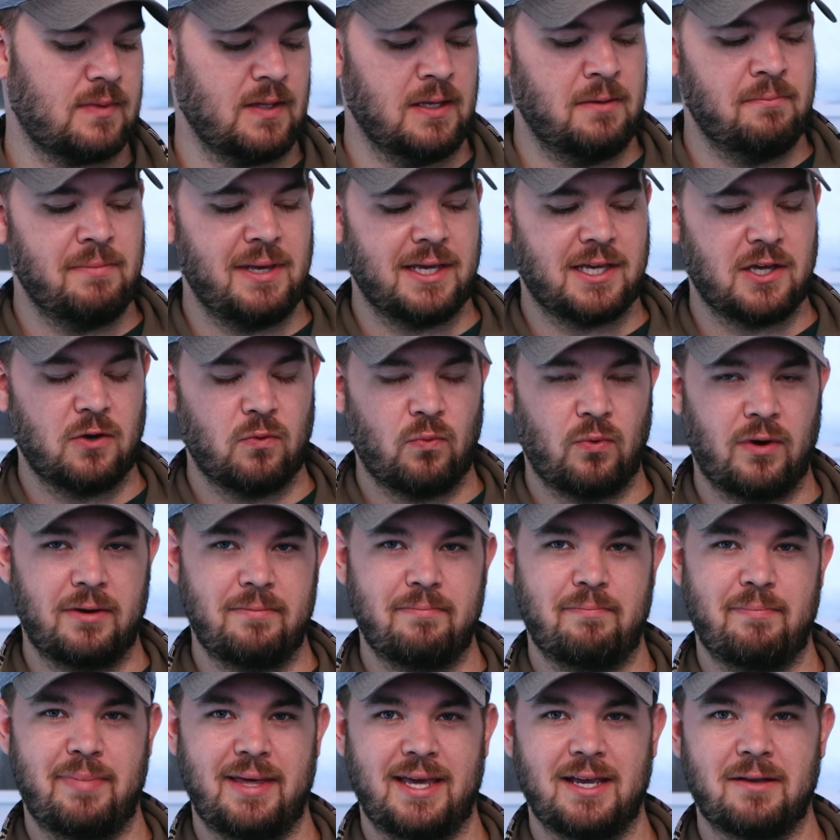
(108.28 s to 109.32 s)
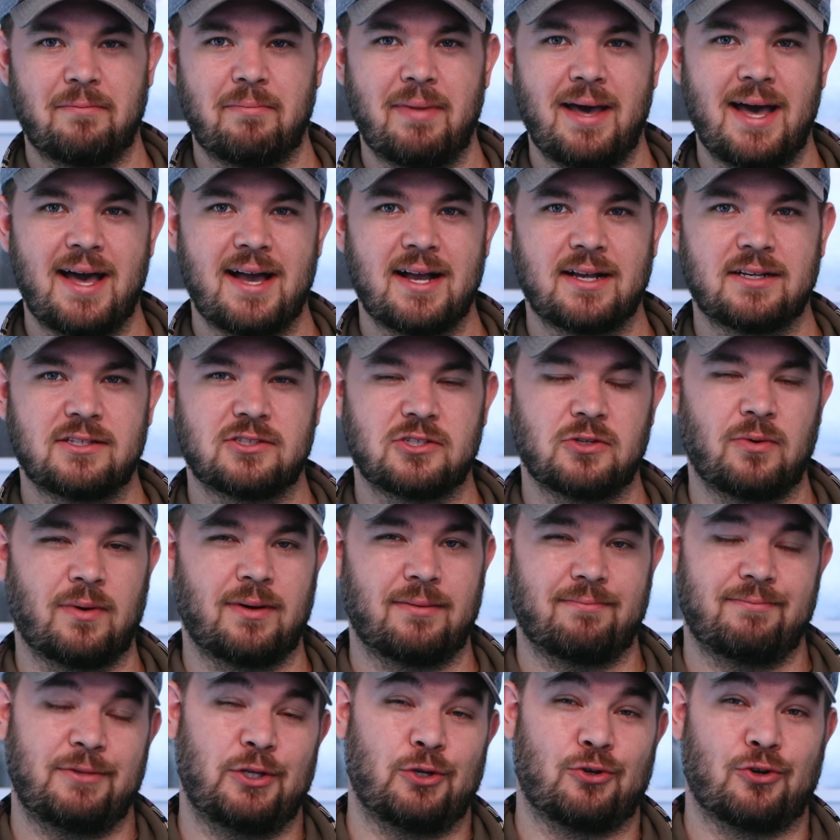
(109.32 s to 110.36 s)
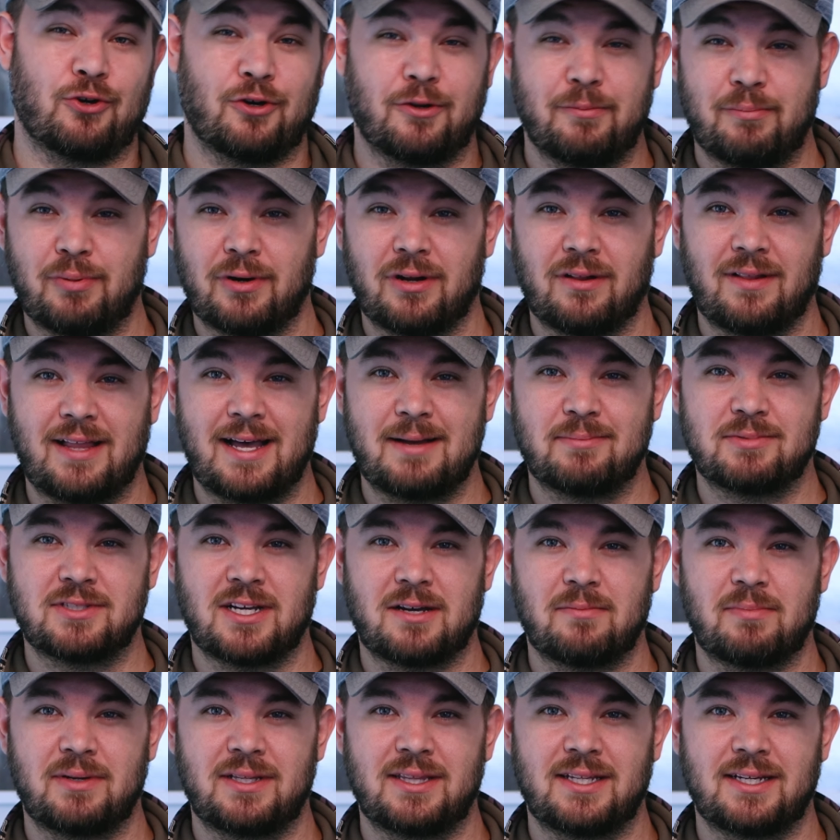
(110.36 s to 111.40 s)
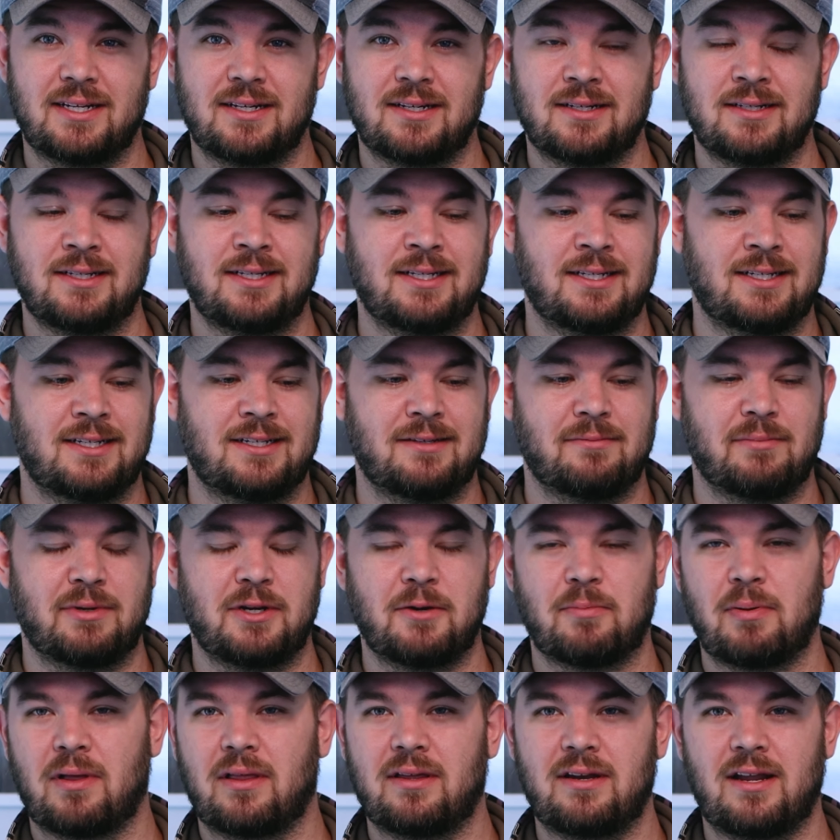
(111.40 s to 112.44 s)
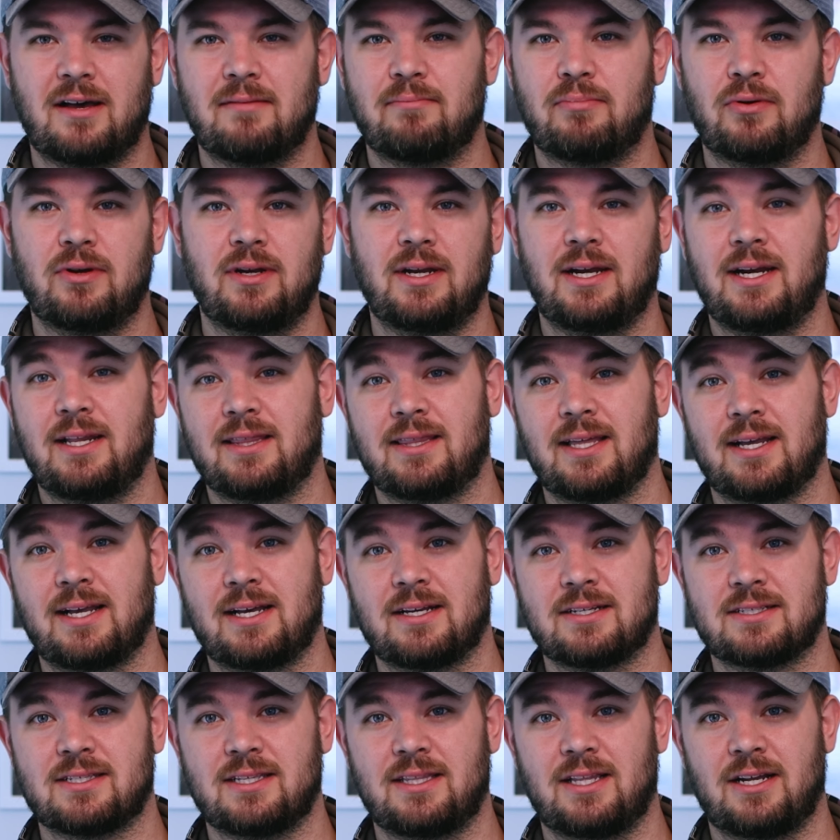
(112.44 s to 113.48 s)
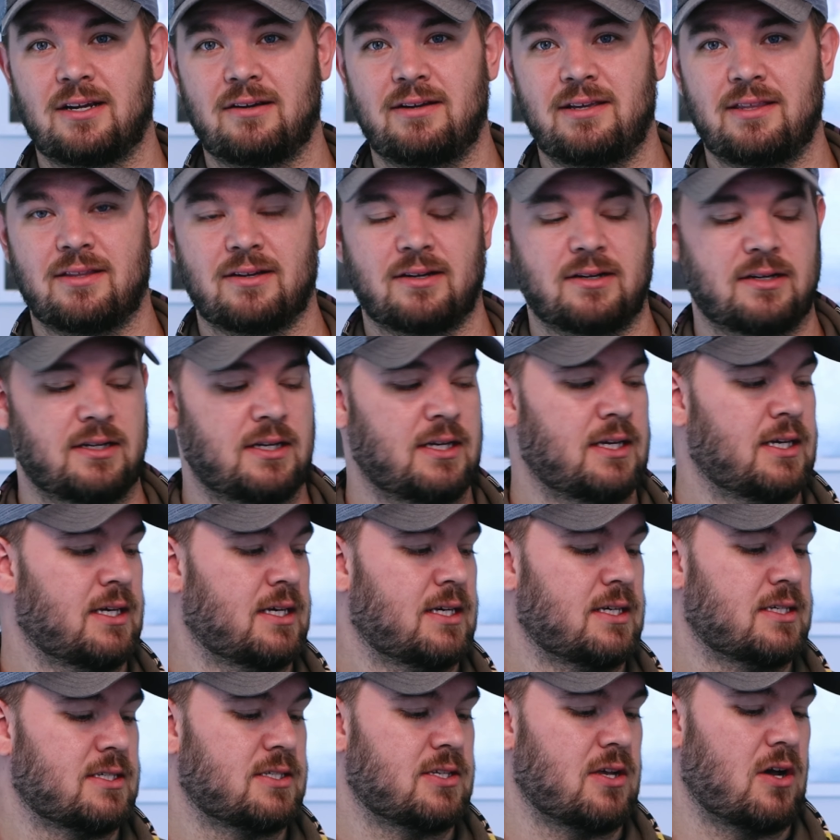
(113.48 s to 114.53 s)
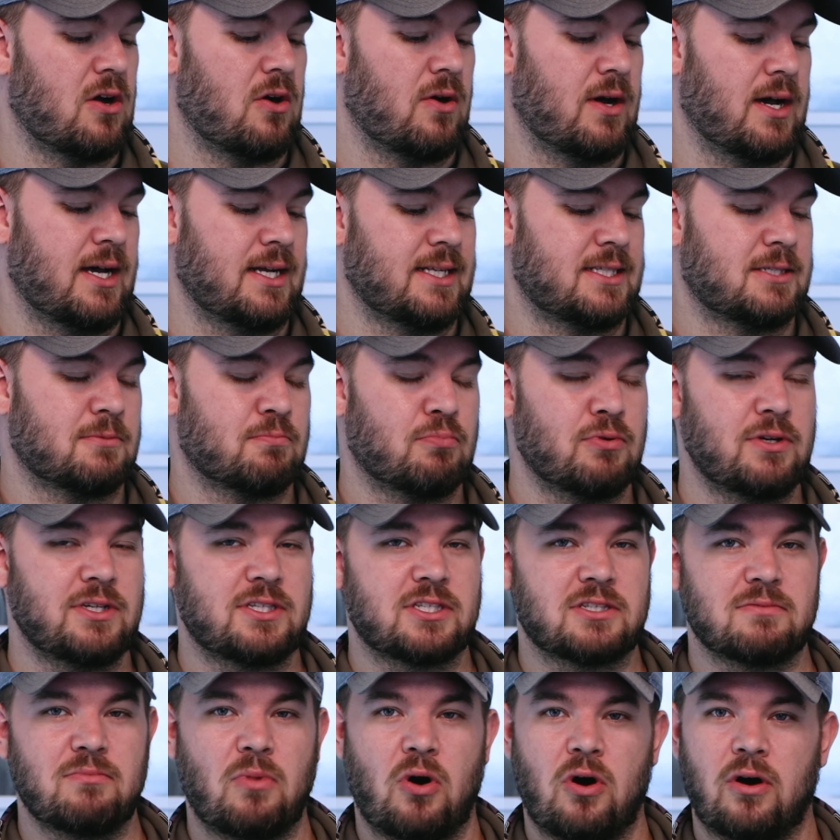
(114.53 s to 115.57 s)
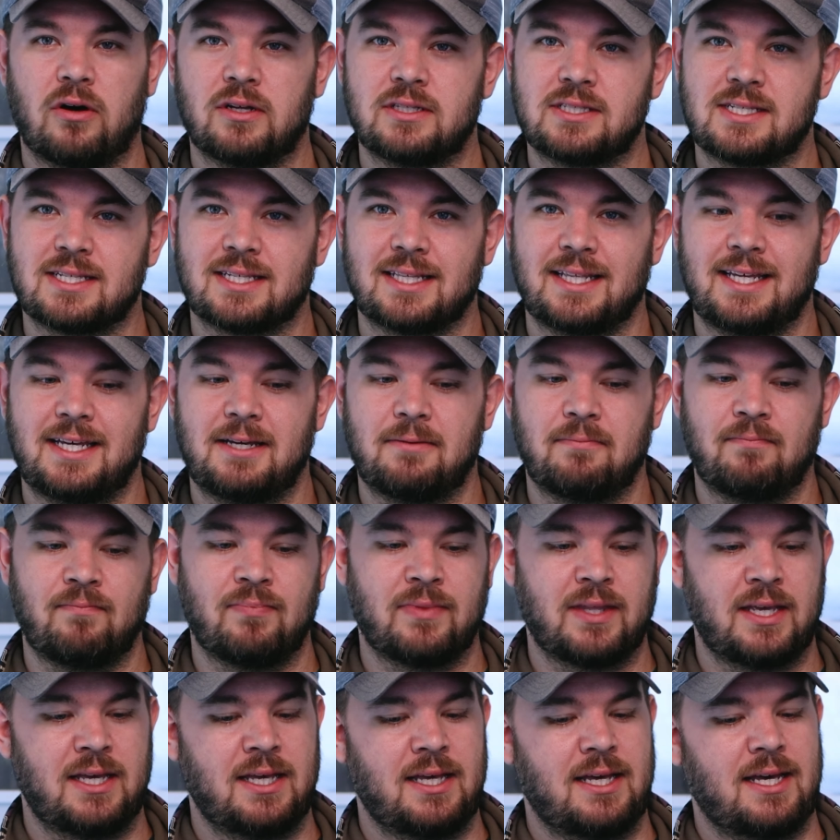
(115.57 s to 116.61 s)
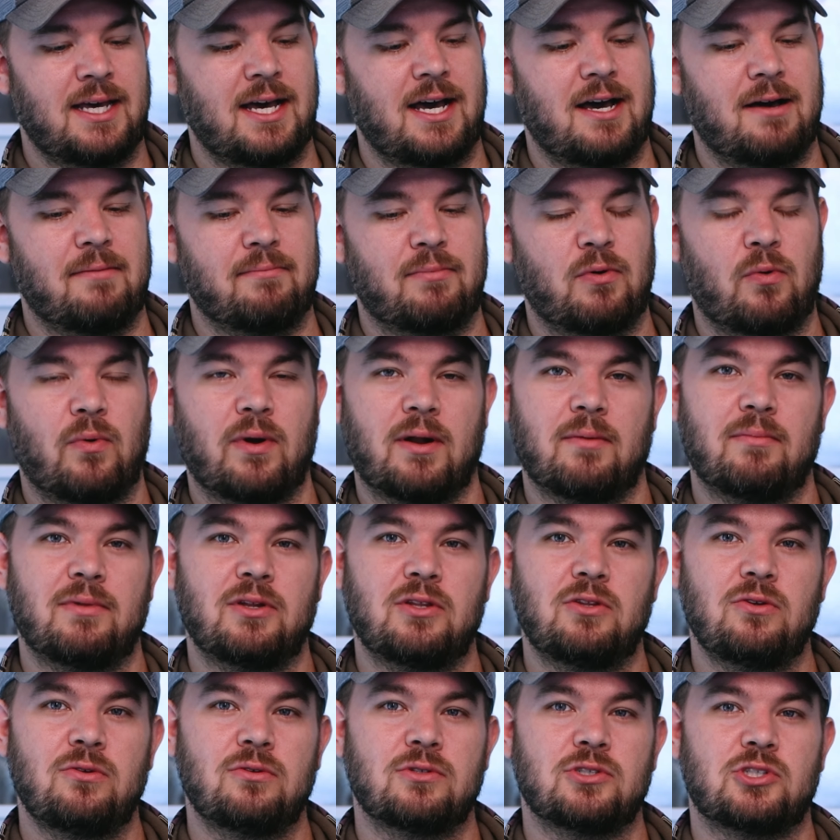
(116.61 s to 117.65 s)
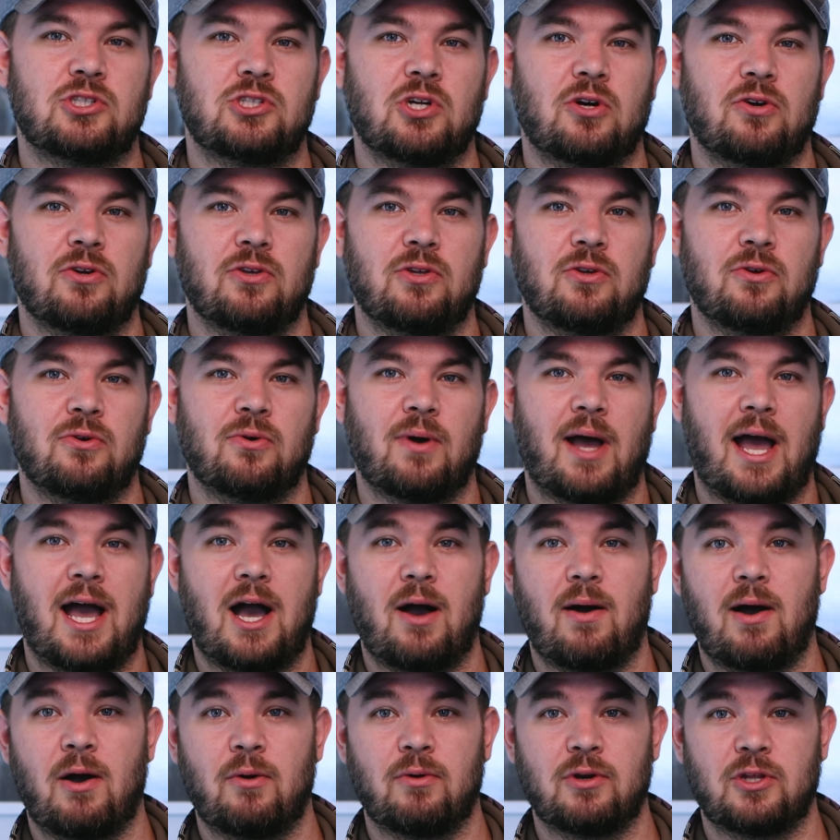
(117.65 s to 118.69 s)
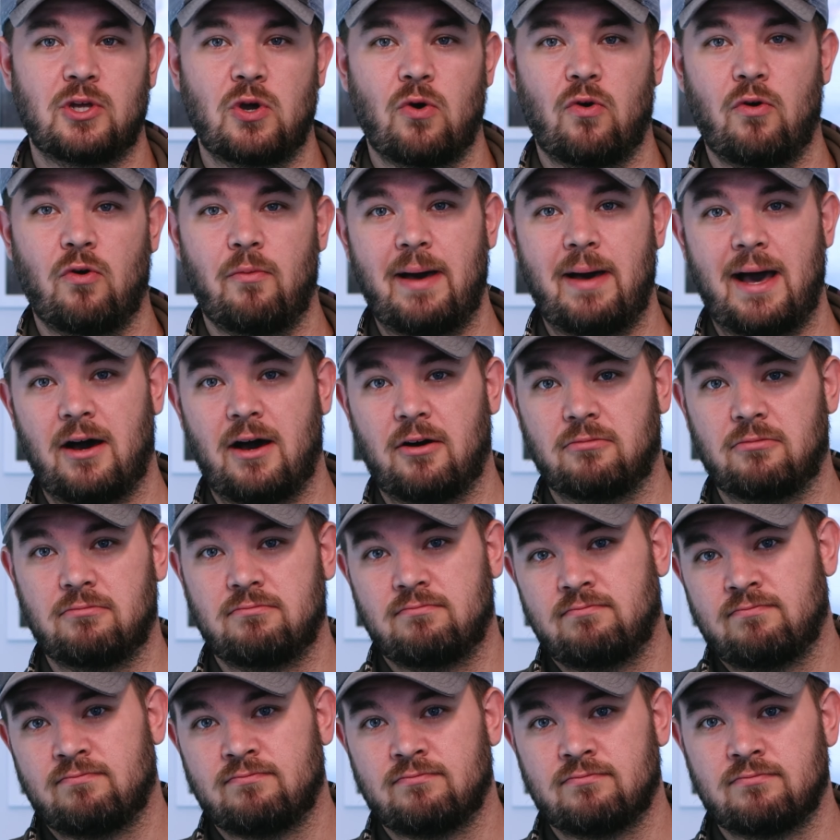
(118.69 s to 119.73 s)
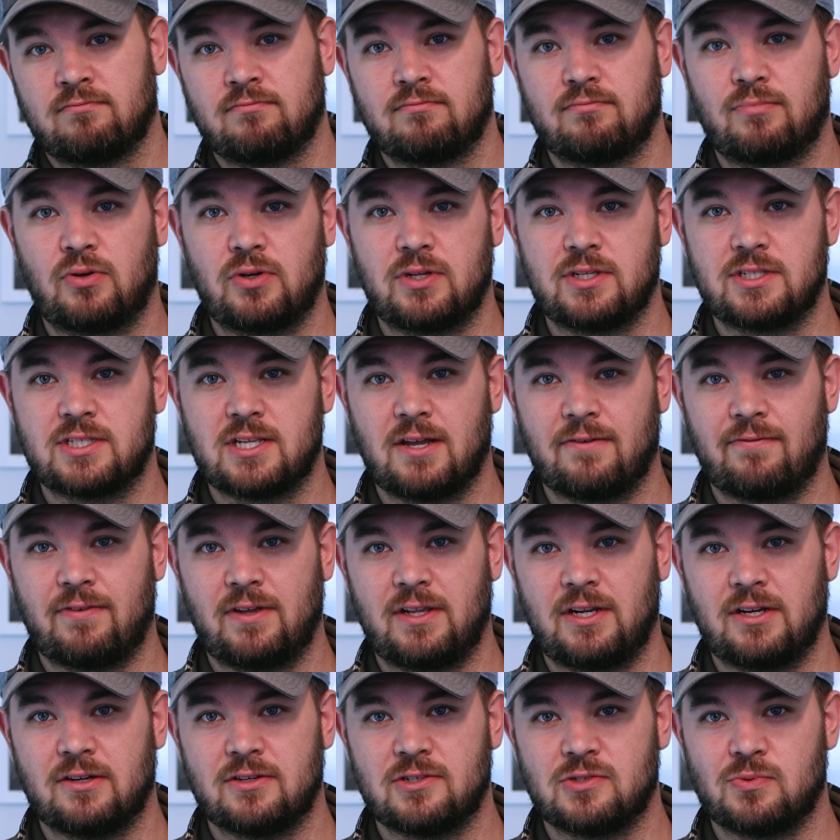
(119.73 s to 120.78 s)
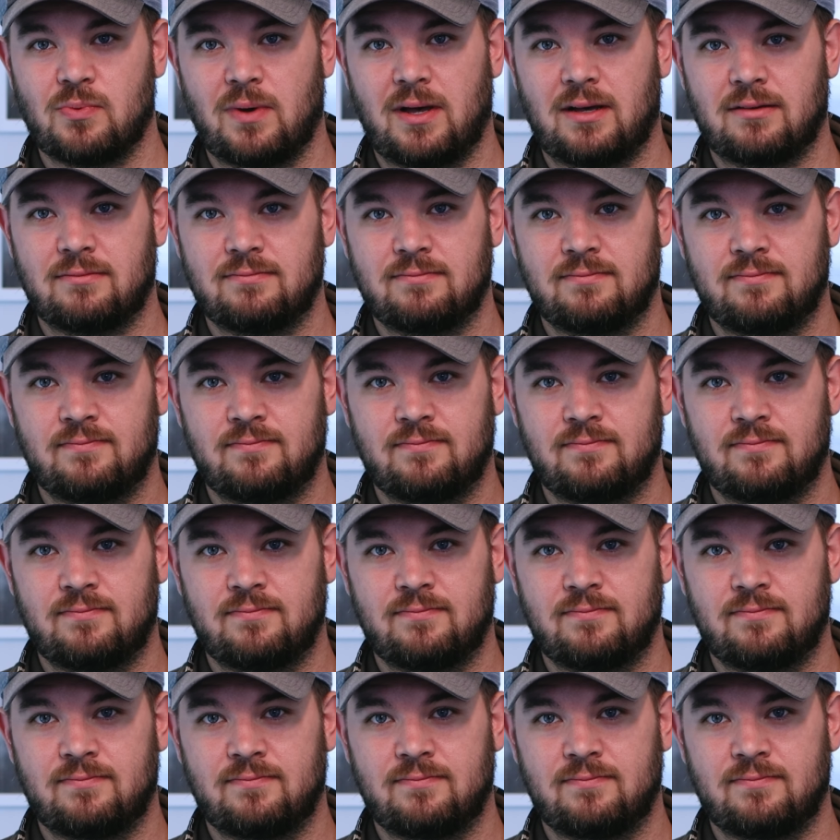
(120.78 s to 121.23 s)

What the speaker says: and make it one big bag, so you could put a laptop in there, but you're probably not putting anything else in there either. So it's pretty small and slim, but what I'm gonna do is show you how I would go about putting stuff in here as well.